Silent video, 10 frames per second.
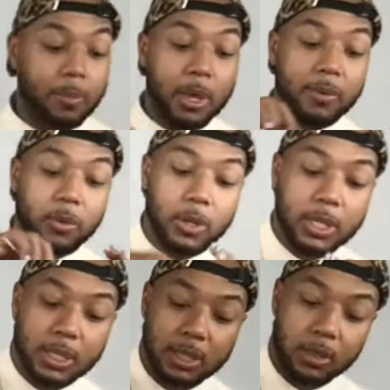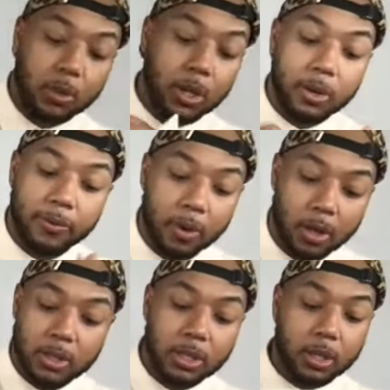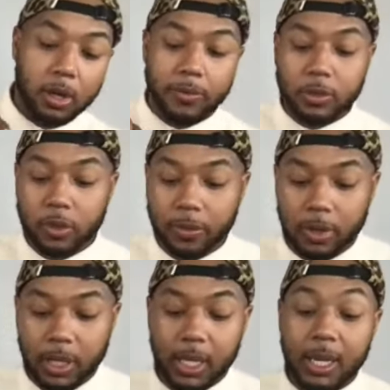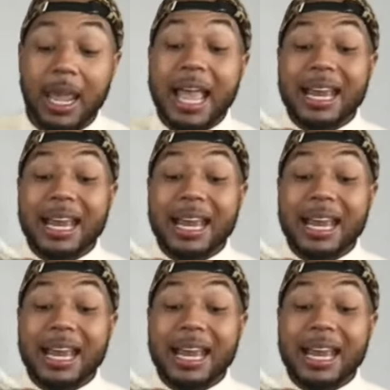that bevel it's still going to fall to the curvature of her head